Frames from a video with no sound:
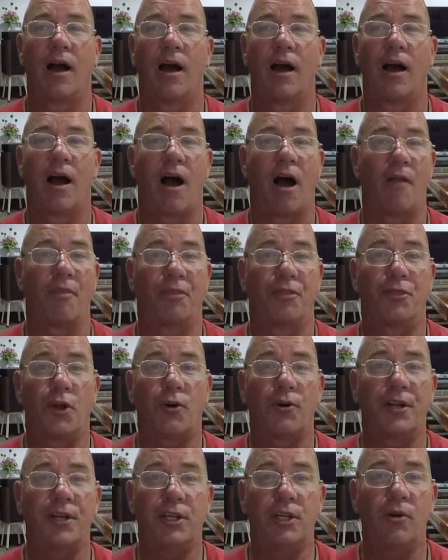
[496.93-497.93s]
on
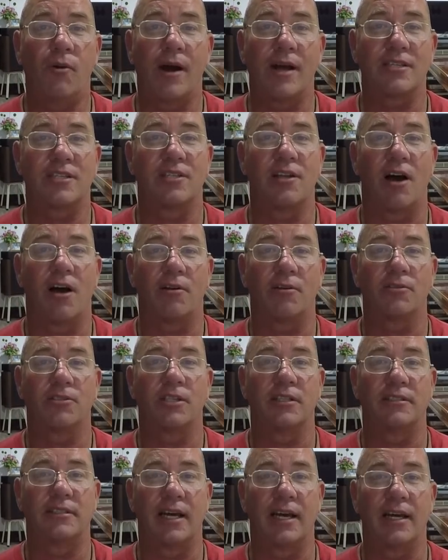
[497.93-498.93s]
$30 US
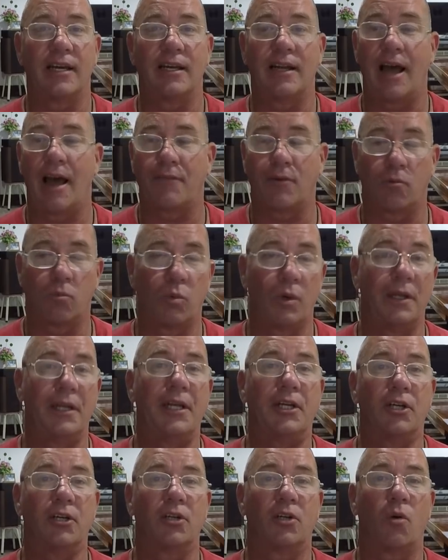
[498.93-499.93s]
a day and have a
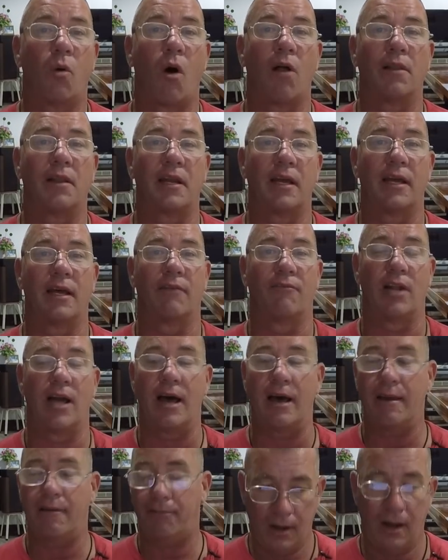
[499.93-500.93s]
really good quality of
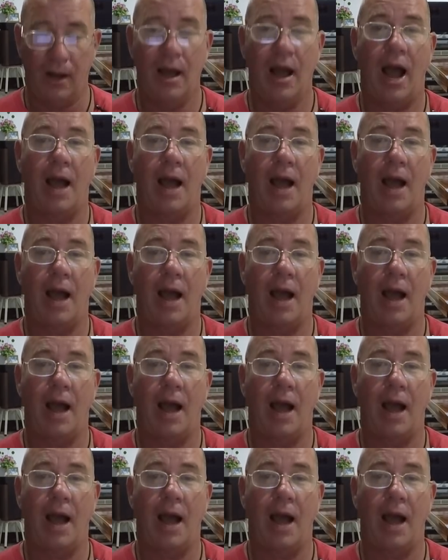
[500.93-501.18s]
life.